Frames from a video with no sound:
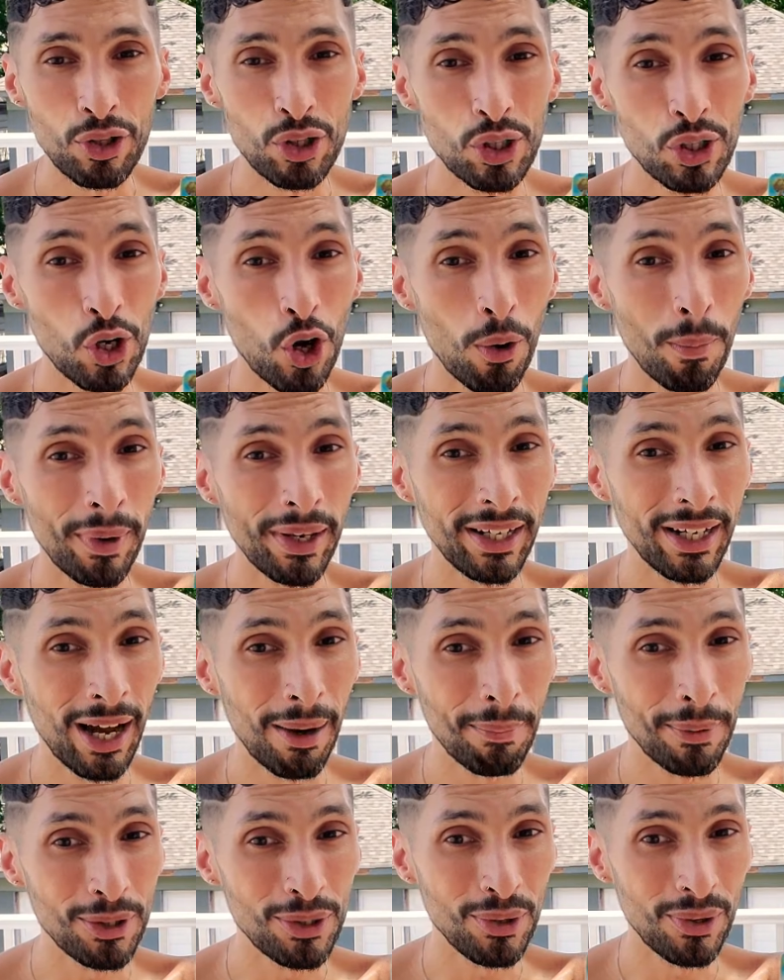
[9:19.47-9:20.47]
so many
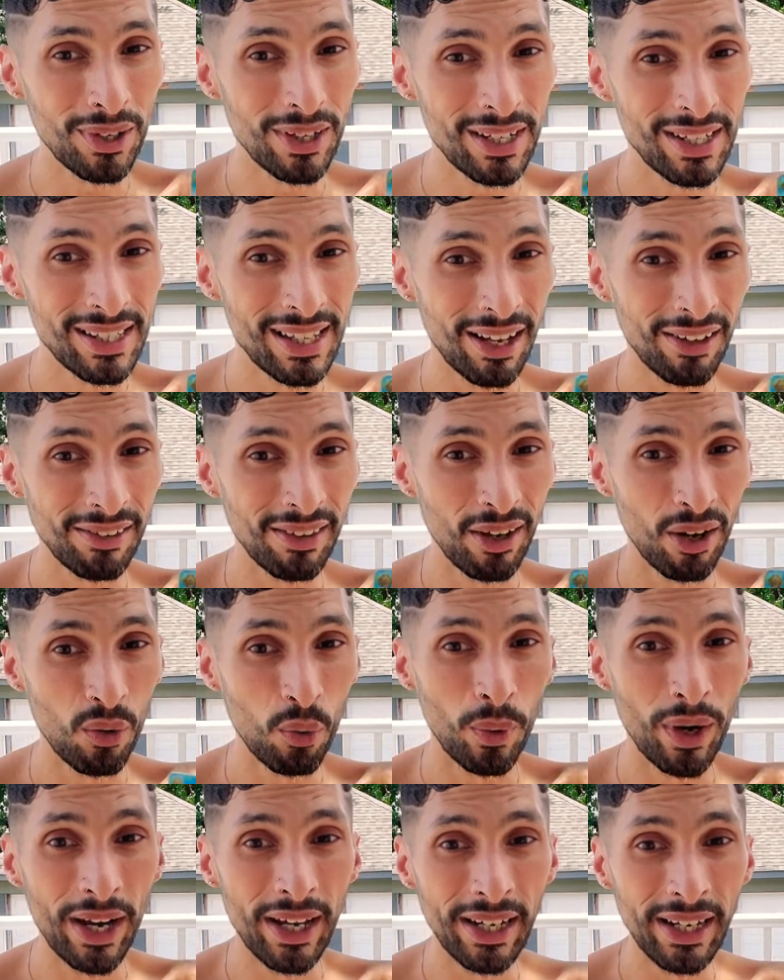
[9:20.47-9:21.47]
opportunities out there
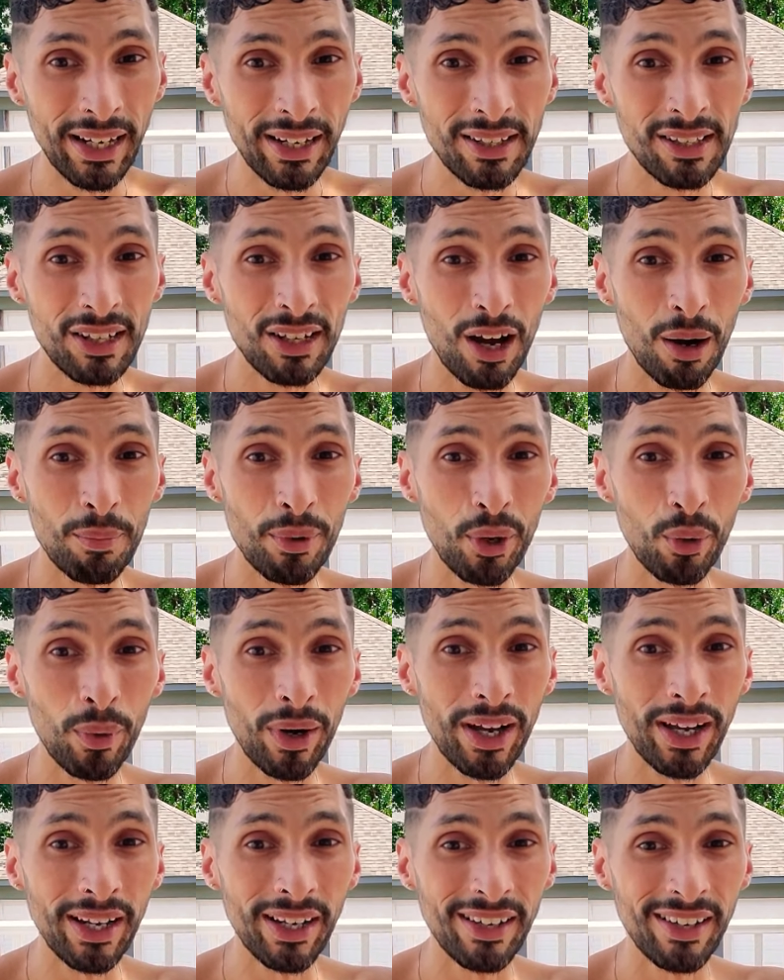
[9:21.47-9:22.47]
waiting to come your
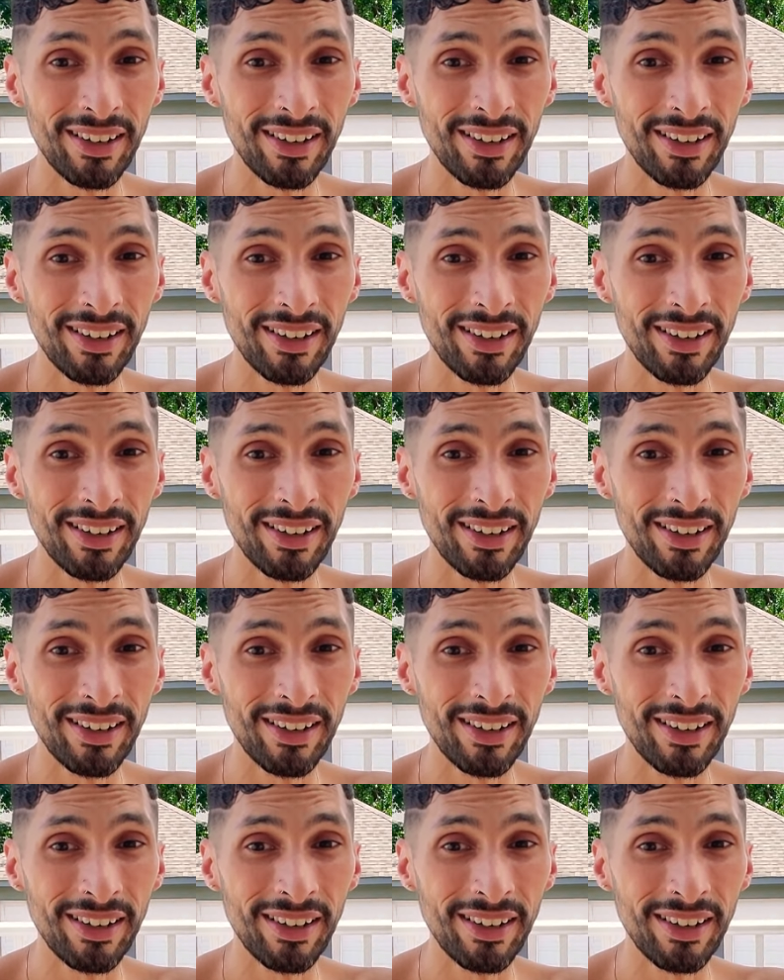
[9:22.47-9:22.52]
way.